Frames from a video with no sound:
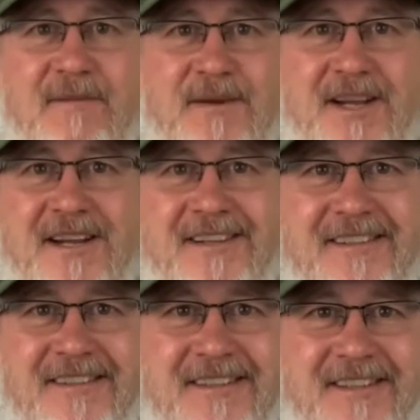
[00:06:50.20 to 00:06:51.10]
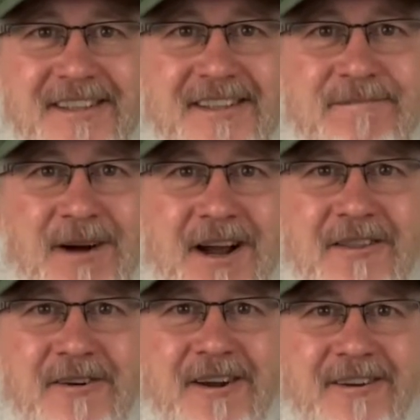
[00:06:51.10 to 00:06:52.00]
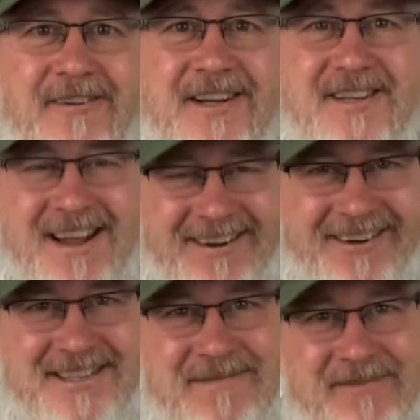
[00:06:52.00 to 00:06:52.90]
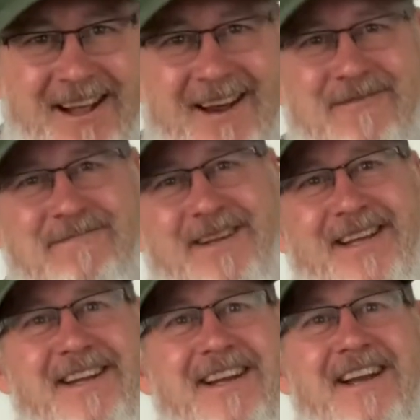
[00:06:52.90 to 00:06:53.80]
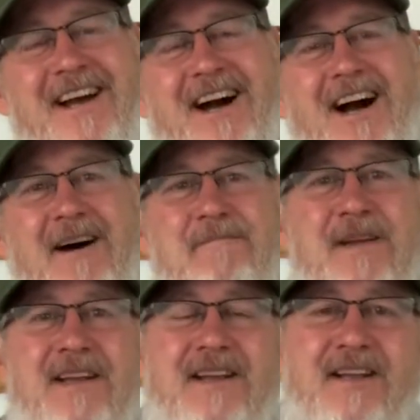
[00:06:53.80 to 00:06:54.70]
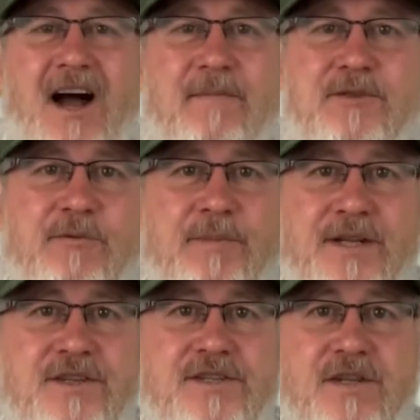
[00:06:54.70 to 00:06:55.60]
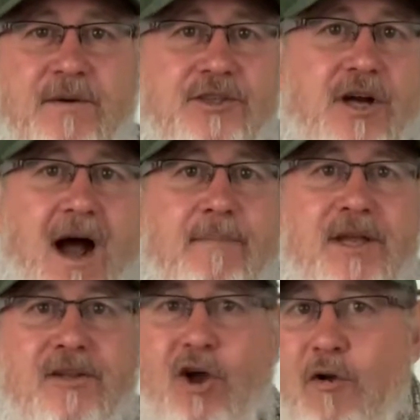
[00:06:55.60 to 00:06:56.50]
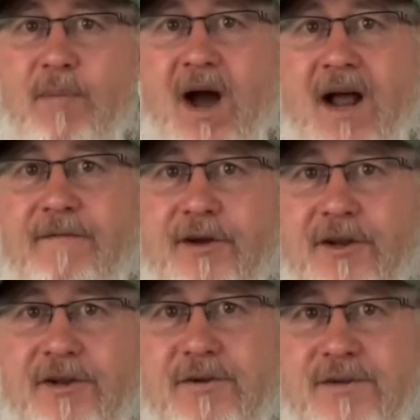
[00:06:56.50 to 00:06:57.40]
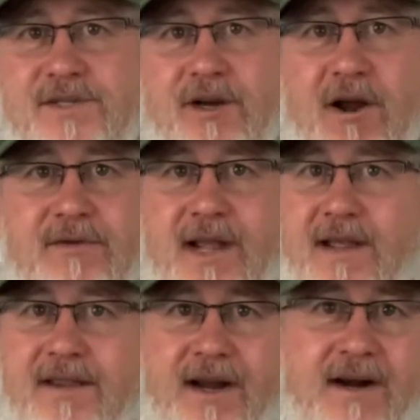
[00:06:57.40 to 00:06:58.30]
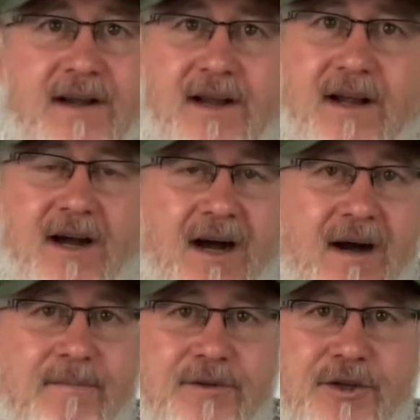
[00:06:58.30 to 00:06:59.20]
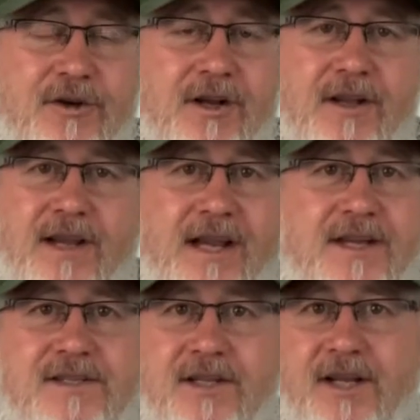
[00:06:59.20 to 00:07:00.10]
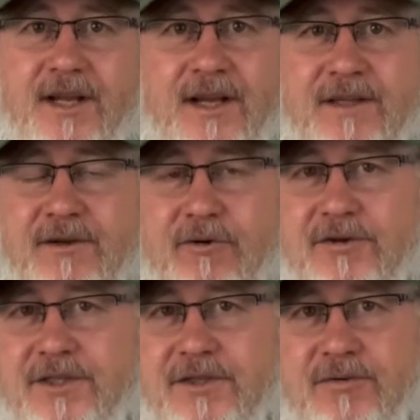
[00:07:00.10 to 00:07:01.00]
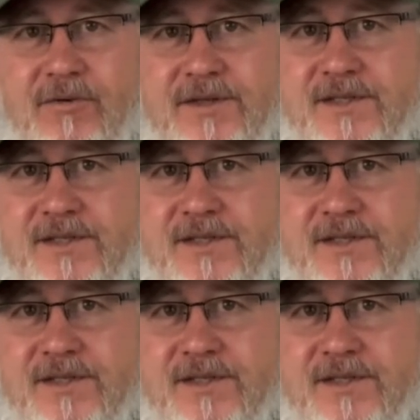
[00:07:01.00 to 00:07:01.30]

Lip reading: me, my other resupply would be, the option would be just to shop in Lone Pine. If you're going to do a 0 day there, you could have easily, at the grocery store and